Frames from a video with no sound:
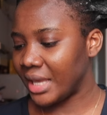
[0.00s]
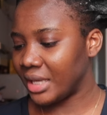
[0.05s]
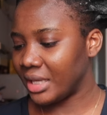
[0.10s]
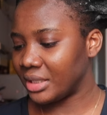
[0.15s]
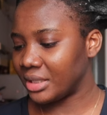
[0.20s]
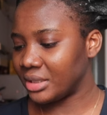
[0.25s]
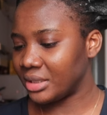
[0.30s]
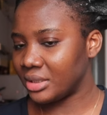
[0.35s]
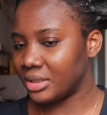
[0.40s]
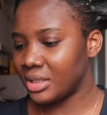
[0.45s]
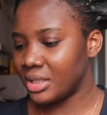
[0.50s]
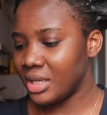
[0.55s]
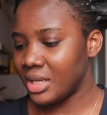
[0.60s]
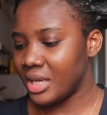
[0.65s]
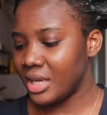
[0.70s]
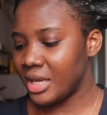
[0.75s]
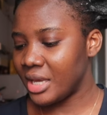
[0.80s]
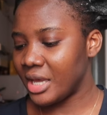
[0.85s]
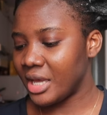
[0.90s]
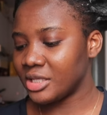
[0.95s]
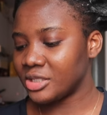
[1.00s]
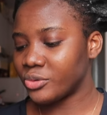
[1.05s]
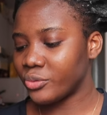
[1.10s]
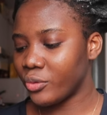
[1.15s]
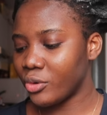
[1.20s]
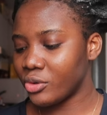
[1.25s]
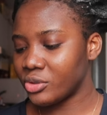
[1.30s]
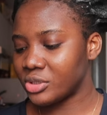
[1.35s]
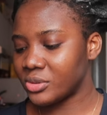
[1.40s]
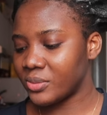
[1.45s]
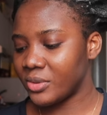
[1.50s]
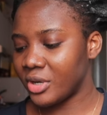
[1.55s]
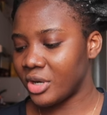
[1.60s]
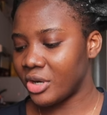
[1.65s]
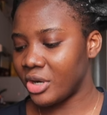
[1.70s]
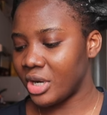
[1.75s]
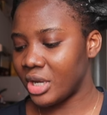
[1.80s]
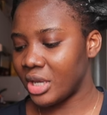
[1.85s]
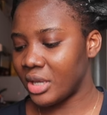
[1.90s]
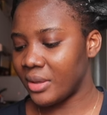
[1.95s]
and it has
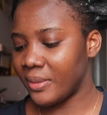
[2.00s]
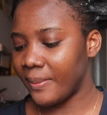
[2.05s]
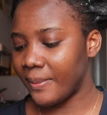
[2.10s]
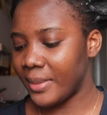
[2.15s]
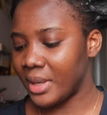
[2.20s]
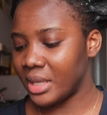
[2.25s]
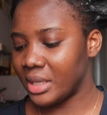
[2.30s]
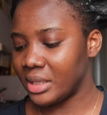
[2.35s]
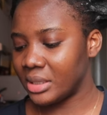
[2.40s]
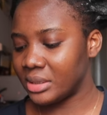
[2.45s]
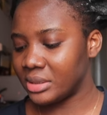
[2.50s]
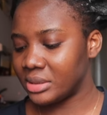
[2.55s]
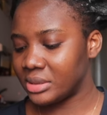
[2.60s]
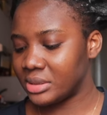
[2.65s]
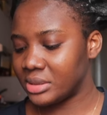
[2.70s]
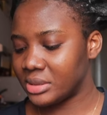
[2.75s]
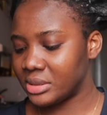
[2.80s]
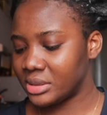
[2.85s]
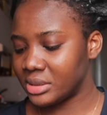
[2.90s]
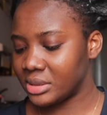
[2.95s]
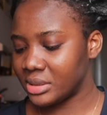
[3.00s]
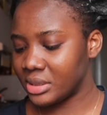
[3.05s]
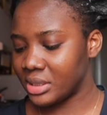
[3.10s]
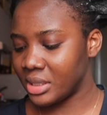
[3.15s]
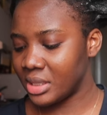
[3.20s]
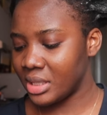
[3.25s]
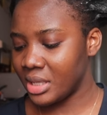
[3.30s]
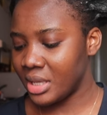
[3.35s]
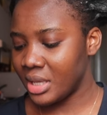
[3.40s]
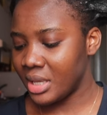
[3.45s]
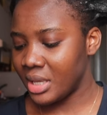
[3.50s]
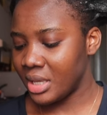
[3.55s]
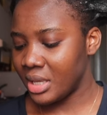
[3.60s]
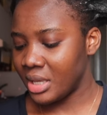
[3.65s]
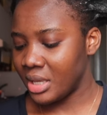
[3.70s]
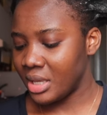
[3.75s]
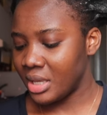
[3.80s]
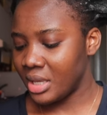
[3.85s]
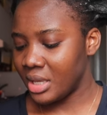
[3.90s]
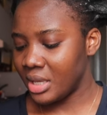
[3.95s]
rosemary, mint,
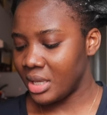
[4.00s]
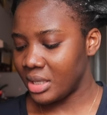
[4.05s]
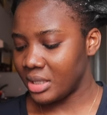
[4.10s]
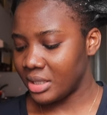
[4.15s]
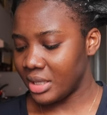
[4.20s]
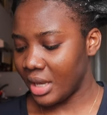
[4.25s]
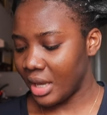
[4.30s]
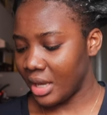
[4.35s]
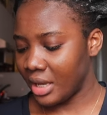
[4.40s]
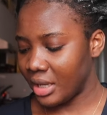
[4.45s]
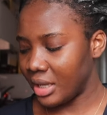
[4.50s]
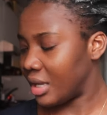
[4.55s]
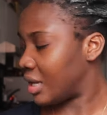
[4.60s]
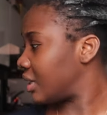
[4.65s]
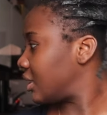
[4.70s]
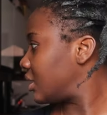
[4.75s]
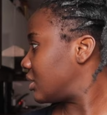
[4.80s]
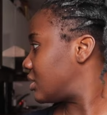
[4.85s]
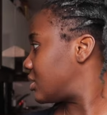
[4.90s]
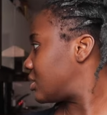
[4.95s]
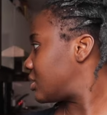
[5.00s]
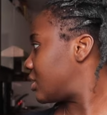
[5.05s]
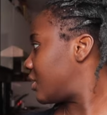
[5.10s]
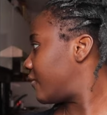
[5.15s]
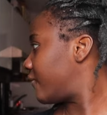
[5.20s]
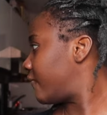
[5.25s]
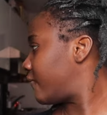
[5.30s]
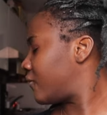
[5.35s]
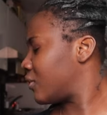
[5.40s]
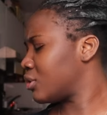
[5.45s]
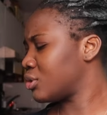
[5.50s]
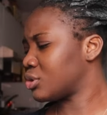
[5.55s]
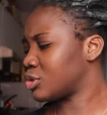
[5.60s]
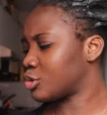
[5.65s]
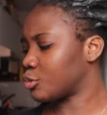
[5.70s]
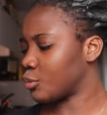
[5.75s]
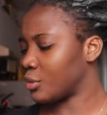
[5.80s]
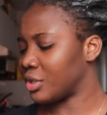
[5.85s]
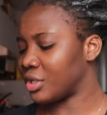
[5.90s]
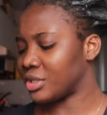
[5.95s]
yeah, and it's
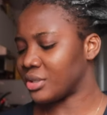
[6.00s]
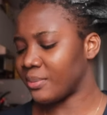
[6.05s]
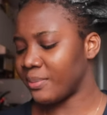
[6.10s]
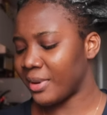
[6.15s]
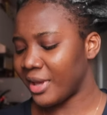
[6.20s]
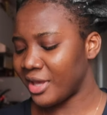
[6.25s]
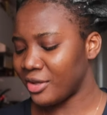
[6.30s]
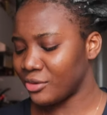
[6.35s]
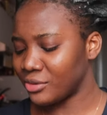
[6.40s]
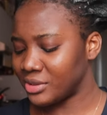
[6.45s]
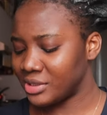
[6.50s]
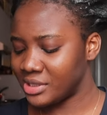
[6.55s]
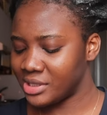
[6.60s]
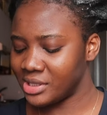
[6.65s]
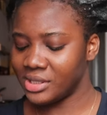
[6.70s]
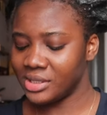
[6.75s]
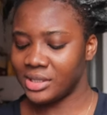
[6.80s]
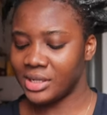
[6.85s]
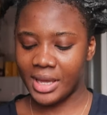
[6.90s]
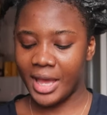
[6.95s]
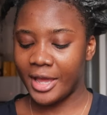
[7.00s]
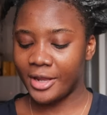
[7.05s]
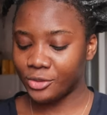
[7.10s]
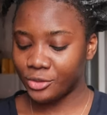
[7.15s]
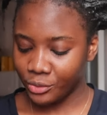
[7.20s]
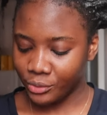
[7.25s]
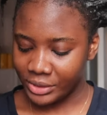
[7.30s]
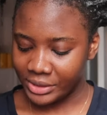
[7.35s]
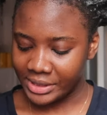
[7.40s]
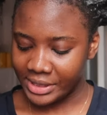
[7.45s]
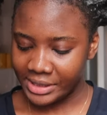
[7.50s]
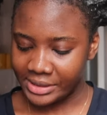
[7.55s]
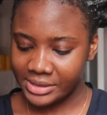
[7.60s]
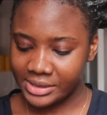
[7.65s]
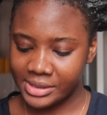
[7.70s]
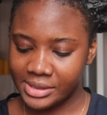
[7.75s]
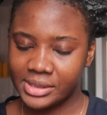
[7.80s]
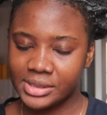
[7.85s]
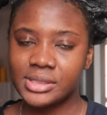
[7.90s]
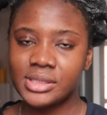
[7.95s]
infused with biotin. I don't know what that
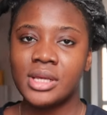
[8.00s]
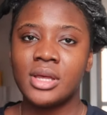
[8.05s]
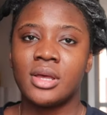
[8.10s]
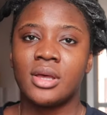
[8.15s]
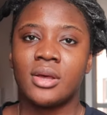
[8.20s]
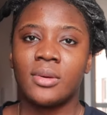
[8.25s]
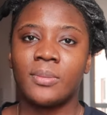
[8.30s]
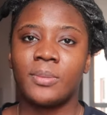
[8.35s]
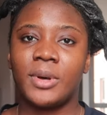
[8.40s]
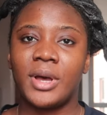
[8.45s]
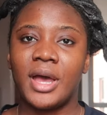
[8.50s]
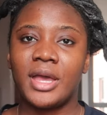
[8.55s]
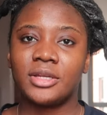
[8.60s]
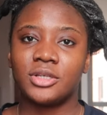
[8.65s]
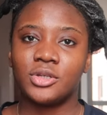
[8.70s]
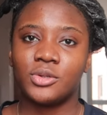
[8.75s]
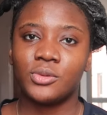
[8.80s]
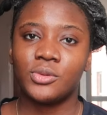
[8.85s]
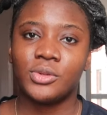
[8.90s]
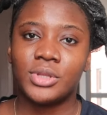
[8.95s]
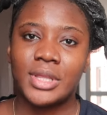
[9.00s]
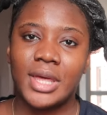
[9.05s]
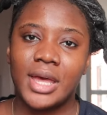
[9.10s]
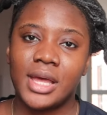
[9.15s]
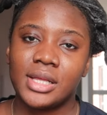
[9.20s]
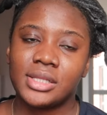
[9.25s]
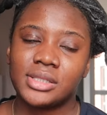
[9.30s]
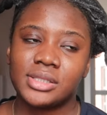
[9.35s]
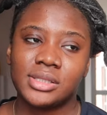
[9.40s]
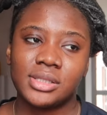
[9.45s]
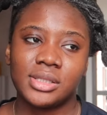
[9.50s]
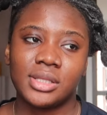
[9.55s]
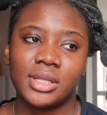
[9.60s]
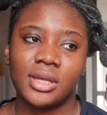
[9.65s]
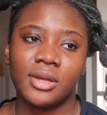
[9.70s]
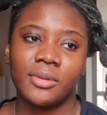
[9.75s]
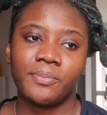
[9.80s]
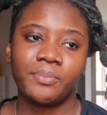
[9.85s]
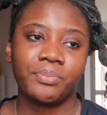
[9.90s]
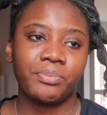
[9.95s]
is, but I know that
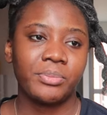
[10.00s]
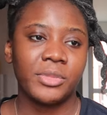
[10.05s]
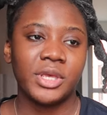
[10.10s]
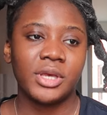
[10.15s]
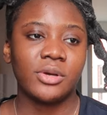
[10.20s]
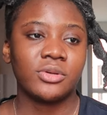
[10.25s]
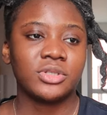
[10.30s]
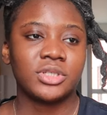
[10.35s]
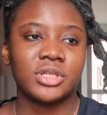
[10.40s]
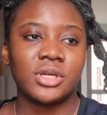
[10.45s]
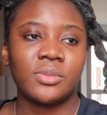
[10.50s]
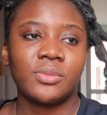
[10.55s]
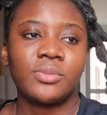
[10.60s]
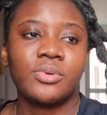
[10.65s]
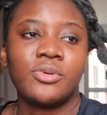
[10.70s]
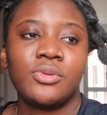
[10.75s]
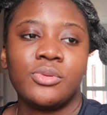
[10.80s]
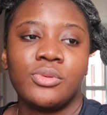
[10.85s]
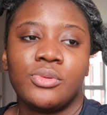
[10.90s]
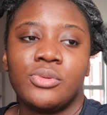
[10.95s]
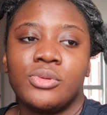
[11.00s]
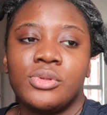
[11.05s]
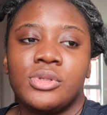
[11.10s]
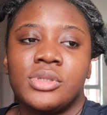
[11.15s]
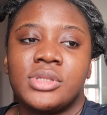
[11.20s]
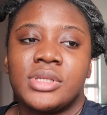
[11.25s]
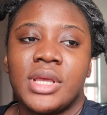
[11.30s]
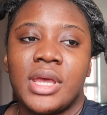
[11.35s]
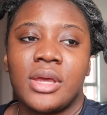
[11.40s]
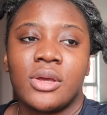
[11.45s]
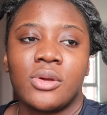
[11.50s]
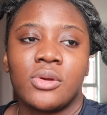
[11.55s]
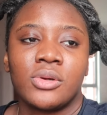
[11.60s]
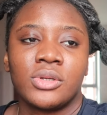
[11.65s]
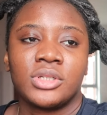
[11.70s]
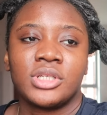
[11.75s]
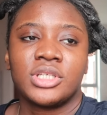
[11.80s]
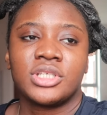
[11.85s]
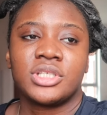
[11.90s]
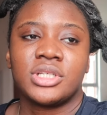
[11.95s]
Miel shampoos and
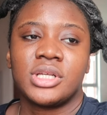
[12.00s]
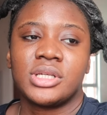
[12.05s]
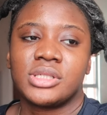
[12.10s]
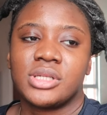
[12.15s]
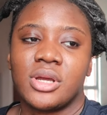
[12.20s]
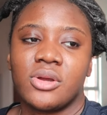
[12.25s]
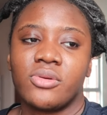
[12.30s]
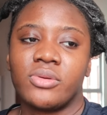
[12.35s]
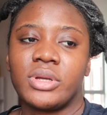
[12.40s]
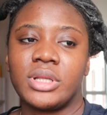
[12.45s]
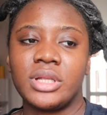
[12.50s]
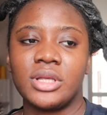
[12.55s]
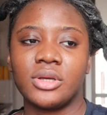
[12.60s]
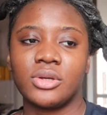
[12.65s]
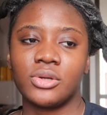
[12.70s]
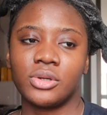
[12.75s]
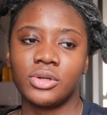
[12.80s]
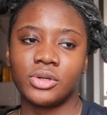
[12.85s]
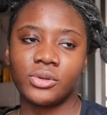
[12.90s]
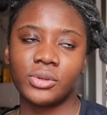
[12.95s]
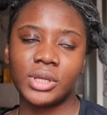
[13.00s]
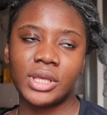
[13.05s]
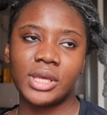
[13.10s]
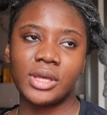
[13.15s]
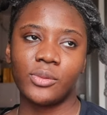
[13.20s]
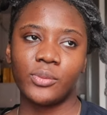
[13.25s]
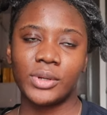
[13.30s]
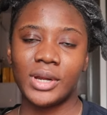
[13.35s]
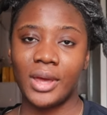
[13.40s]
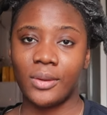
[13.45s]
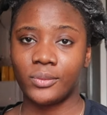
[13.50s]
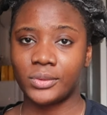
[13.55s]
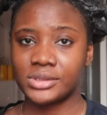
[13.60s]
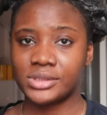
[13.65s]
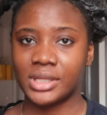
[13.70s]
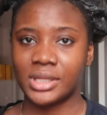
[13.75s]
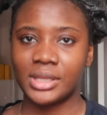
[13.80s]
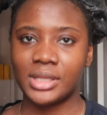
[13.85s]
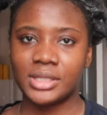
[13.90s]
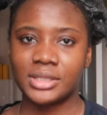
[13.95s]
conditioners are really good. Okay, when I
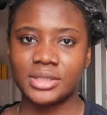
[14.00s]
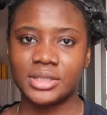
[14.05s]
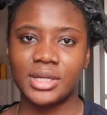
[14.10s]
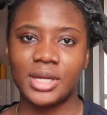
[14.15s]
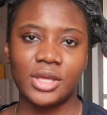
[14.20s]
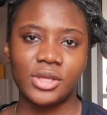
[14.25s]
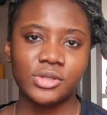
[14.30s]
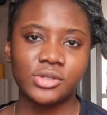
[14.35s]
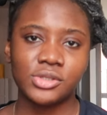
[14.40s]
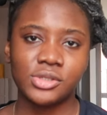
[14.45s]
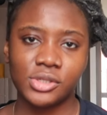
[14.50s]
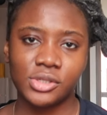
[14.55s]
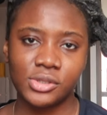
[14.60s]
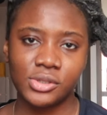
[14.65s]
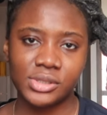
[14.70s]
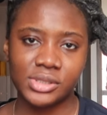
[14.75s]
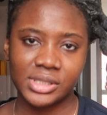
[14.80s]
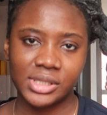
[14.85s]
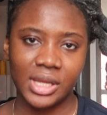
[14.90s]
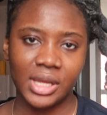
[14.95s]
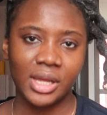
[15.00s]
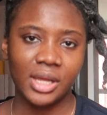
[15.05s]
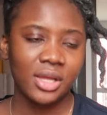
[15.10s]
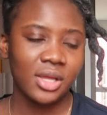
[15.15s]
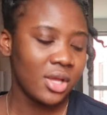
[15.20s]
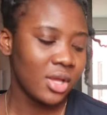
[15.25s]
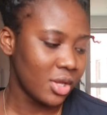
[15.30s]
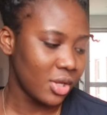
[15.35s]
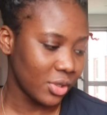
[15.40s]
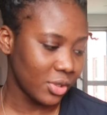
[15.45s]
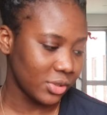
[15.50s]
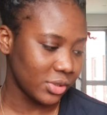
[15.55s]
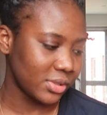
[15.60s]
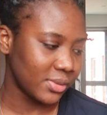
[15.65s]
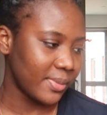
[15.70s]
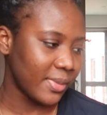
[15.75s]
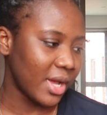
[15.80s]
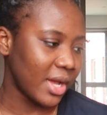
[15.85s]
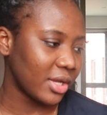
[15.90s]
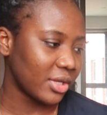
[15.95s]
was in London I used to use that
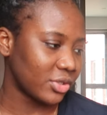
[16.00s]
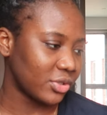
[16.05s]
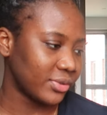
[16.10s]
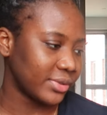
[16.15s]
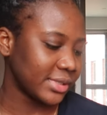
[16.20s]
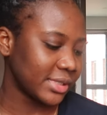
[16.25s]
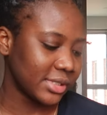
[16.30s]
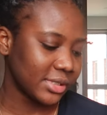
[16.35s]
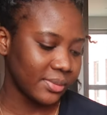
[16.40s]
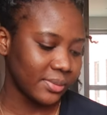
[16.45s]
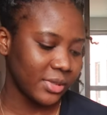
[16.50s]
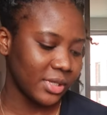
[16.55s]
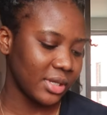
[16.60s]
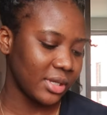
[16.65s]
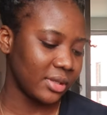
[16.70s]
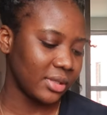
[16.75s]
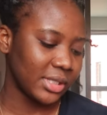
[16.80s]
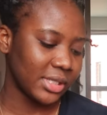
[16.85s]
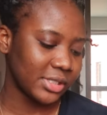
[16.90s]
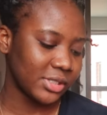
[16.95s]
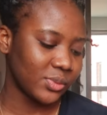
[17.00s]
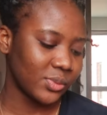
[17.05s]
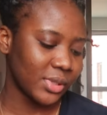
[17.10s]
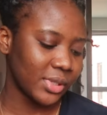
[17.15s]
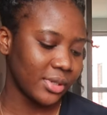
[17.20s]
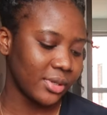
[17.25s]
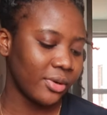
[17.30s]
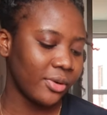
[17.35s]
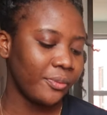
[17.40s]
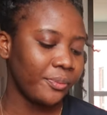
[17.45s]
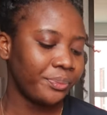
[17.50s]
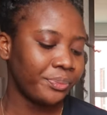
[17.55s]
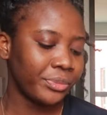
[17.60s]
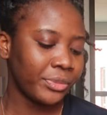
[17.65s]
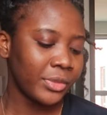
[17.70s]
because Mark uses Miel as well.